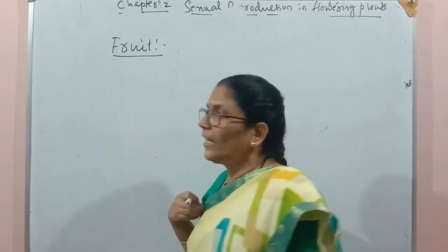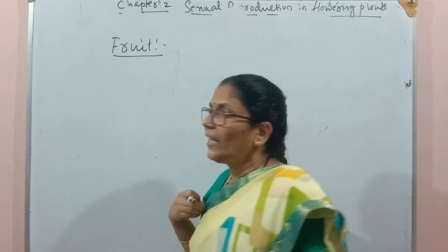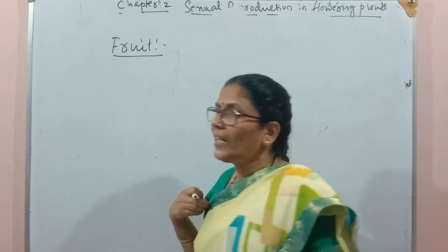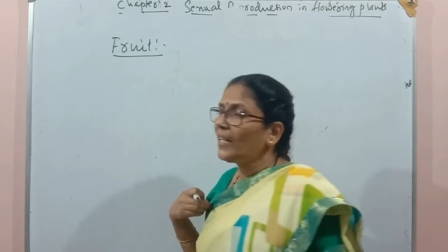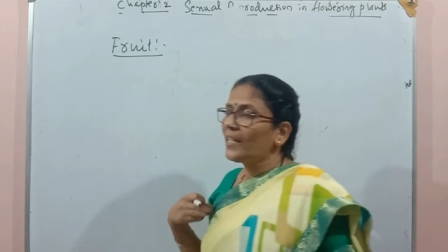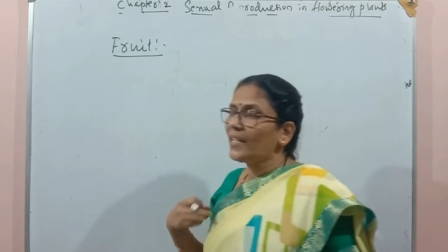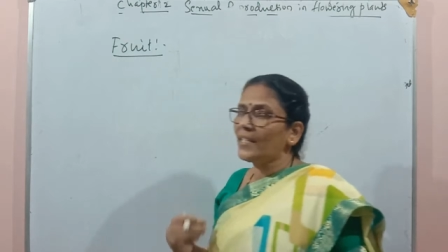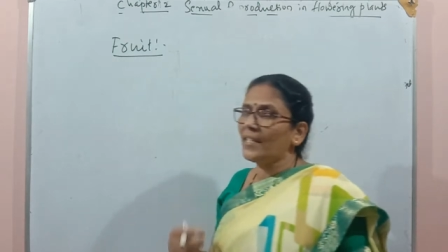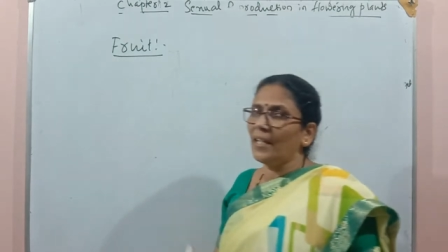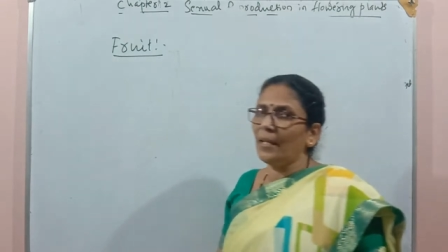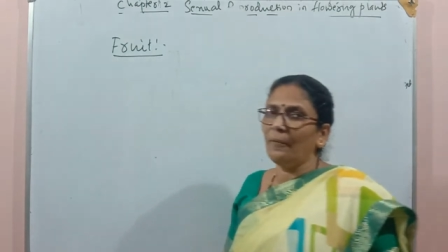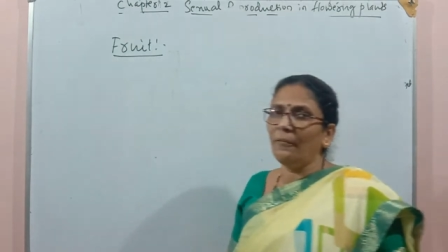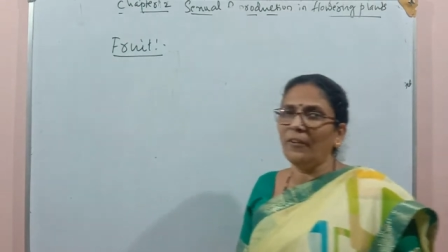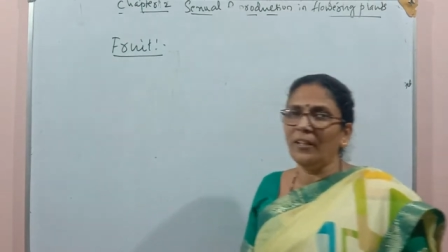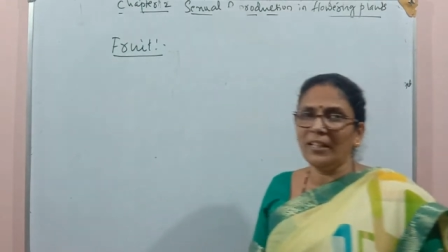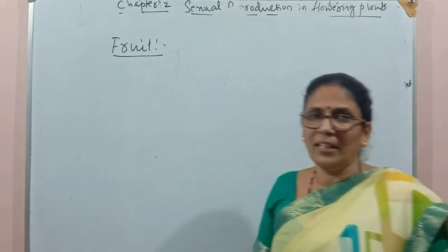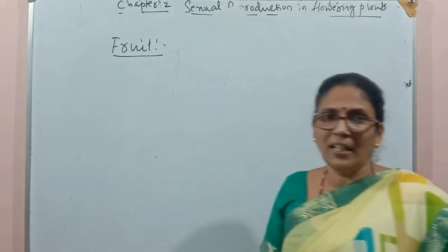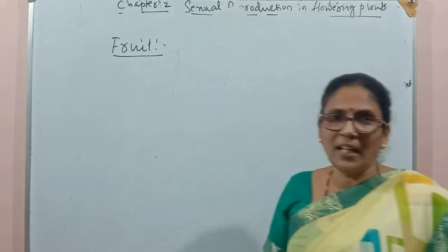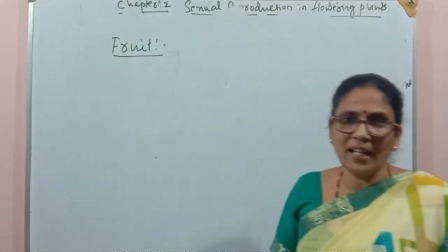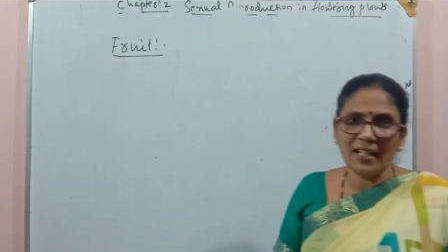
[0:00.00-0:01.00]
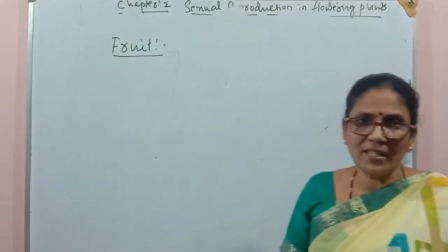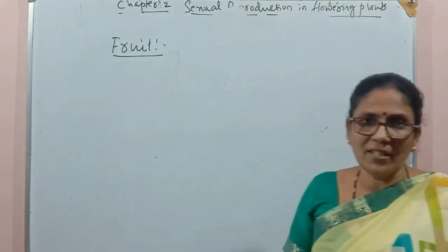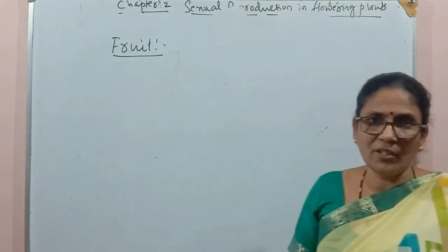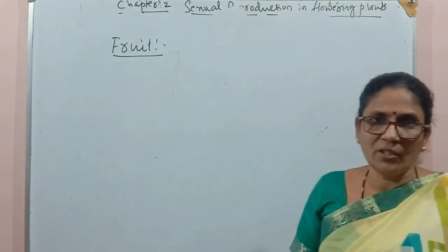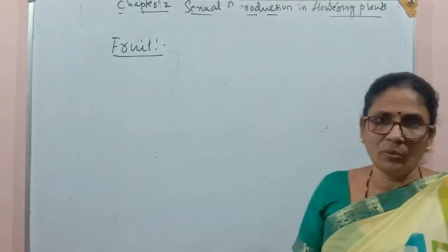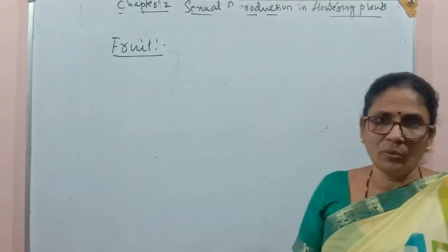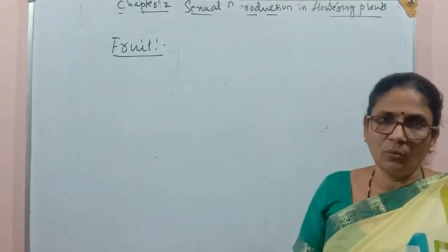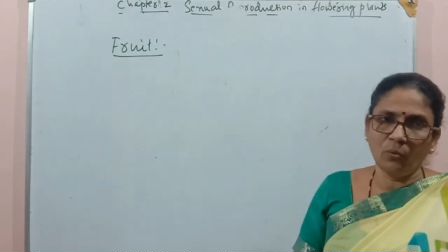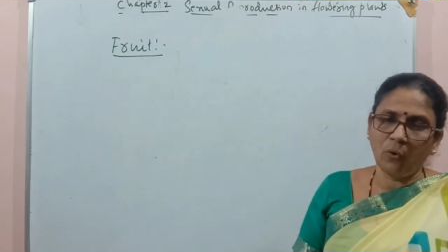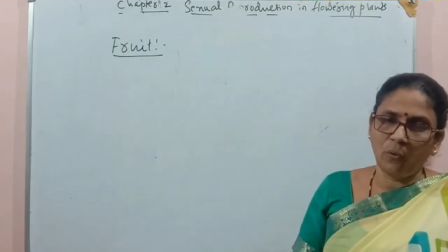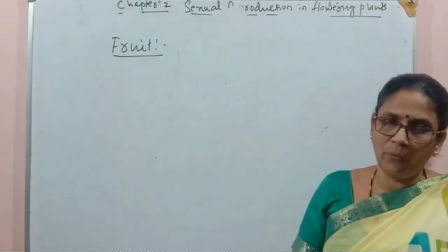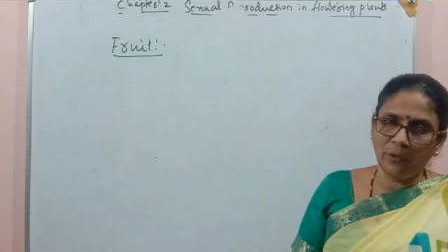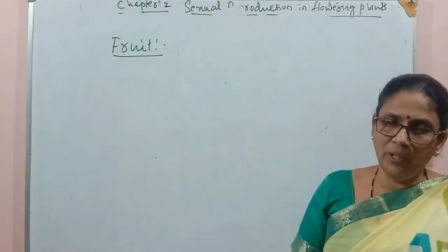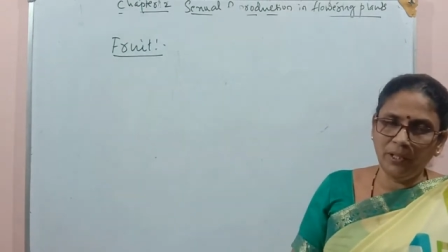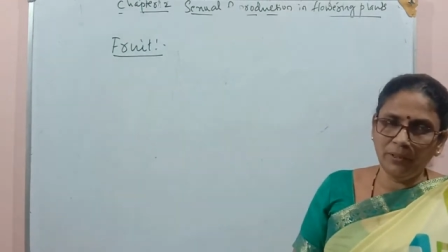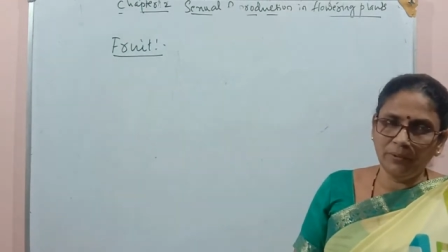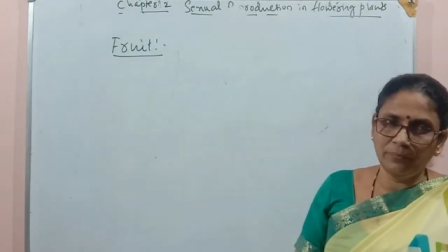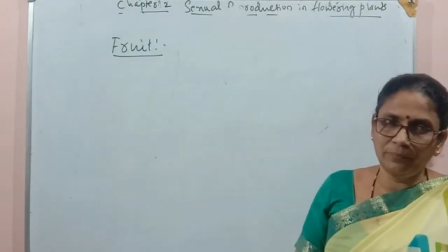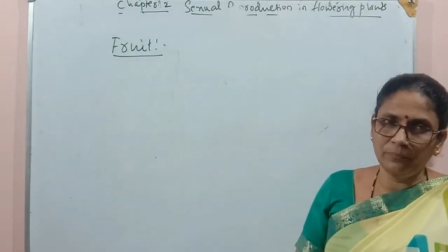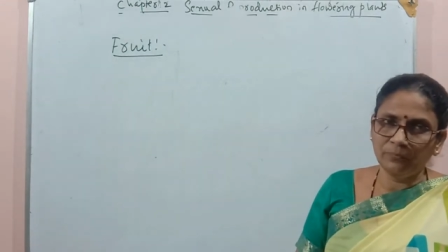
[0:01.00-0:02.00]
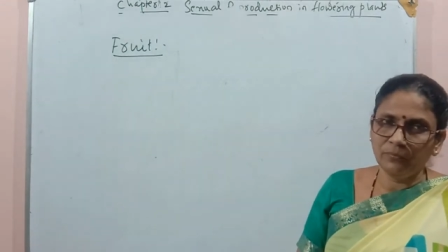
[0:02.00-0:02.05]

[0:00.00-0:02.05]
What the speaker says: seed is a fertilized ovule,